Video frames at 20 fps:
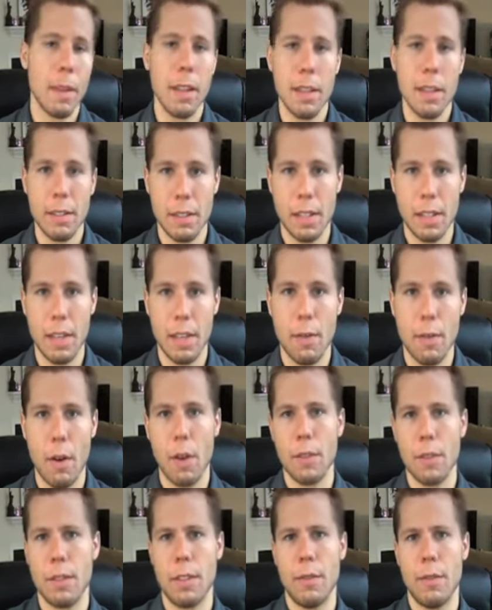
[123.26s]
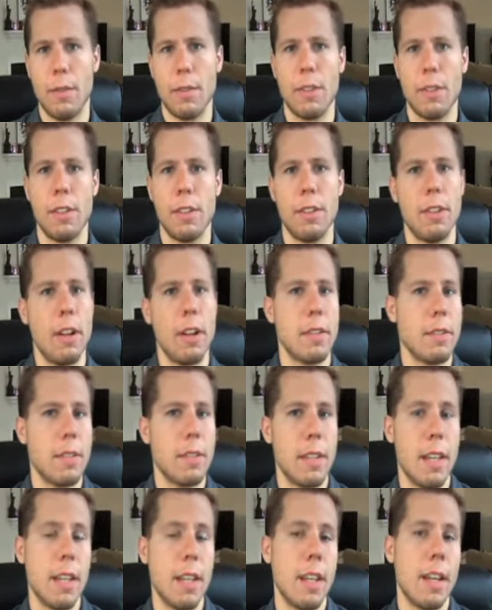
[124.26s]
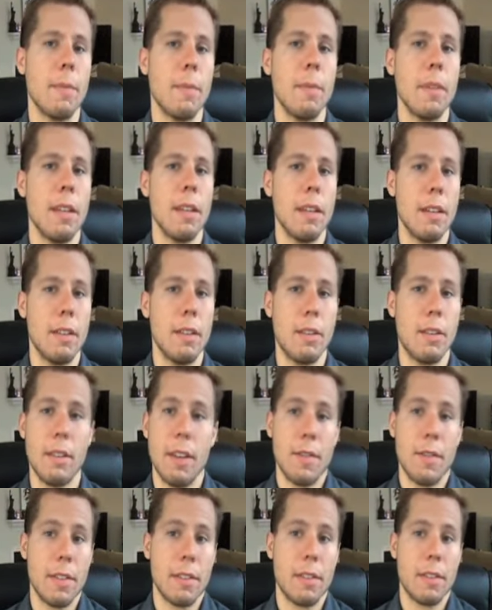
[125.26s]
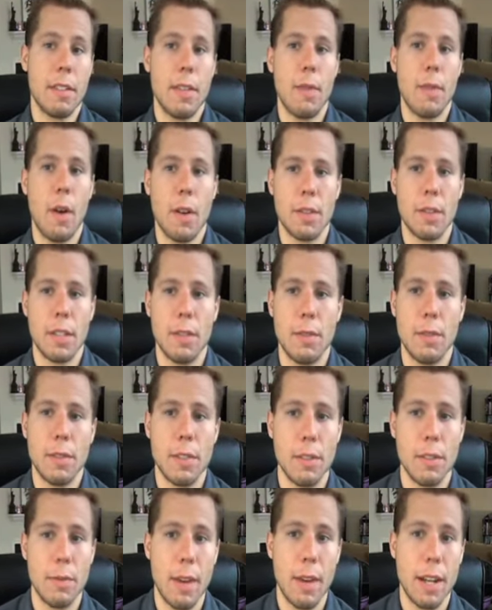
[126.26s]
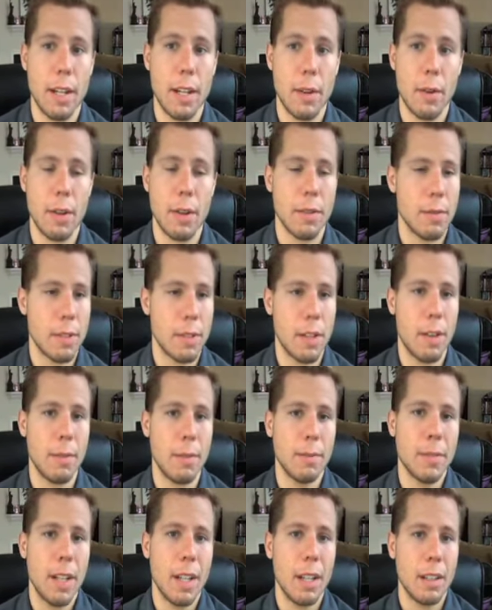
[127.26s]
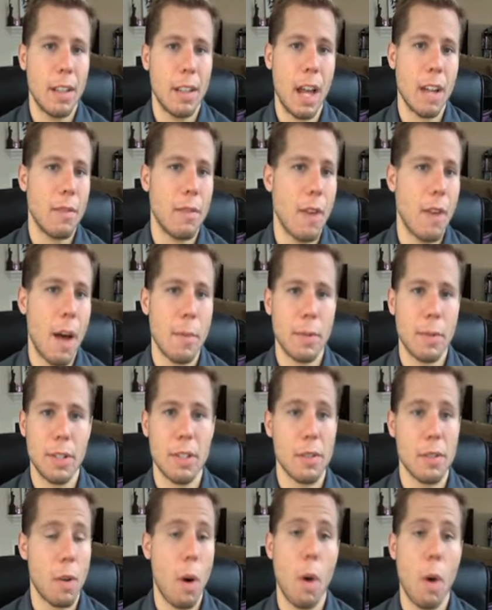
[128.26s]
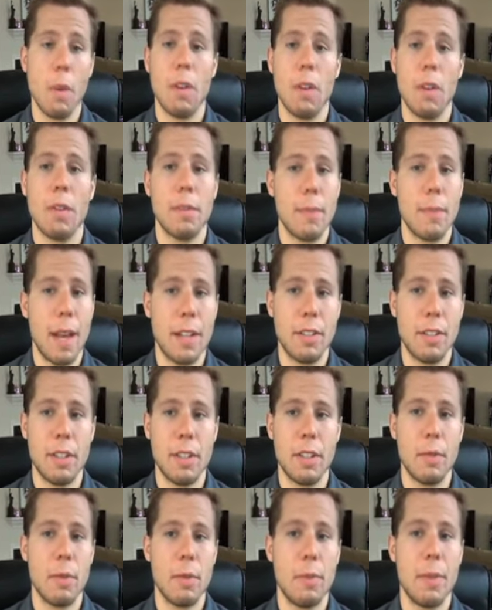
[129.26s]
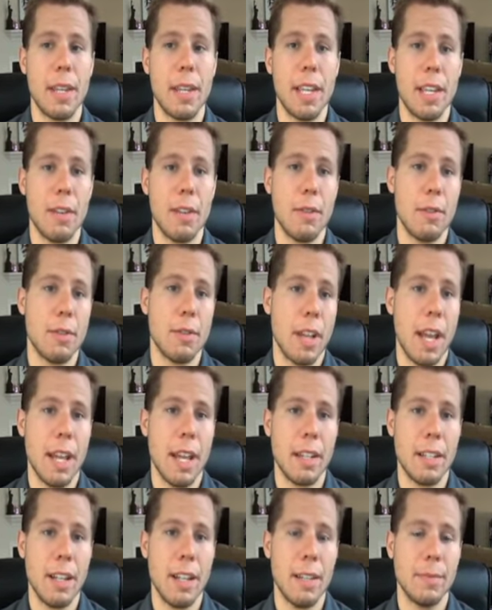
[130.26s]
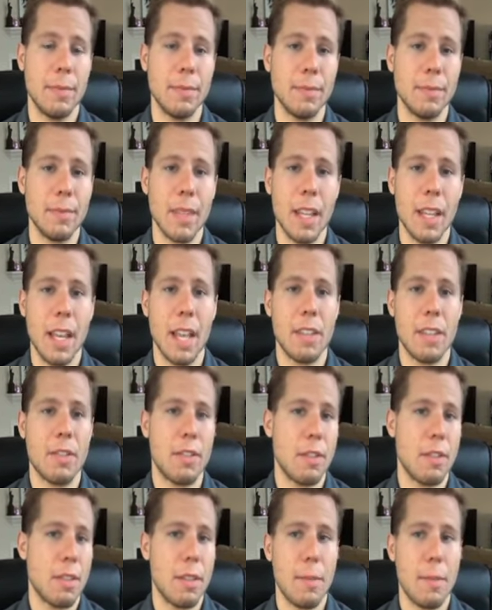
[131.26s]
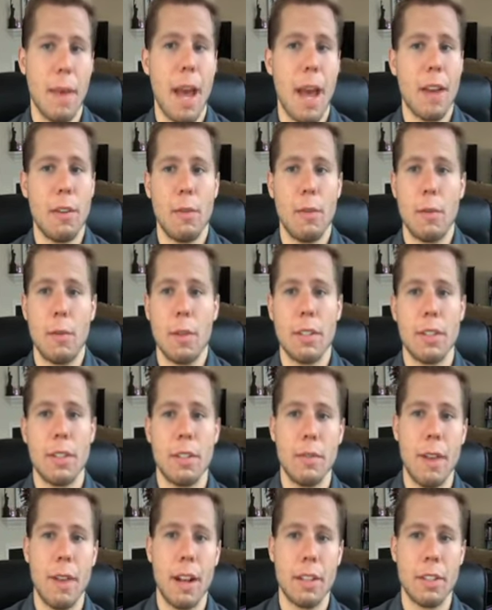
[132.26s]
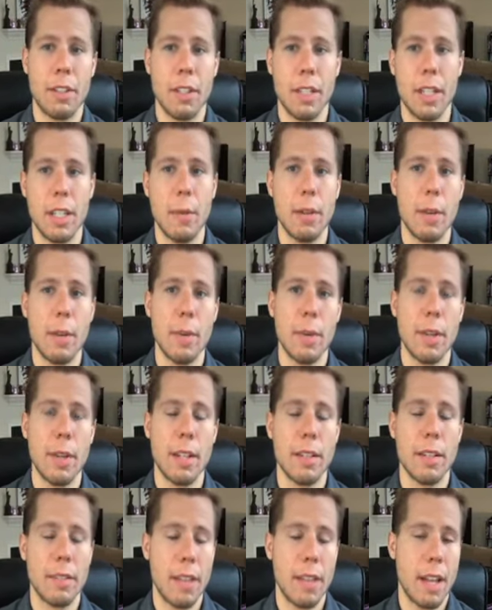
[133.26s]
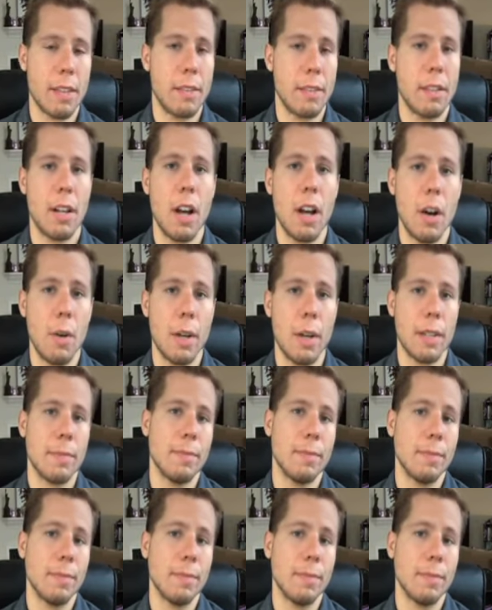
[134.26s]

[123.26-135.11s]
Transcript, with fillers: Steve Austin versus John Cena, or even Steve Austin versus Randy Orton. So a lot of options. All those matches would be huge, and um, it's just a matter of which direction WWE decides to go in.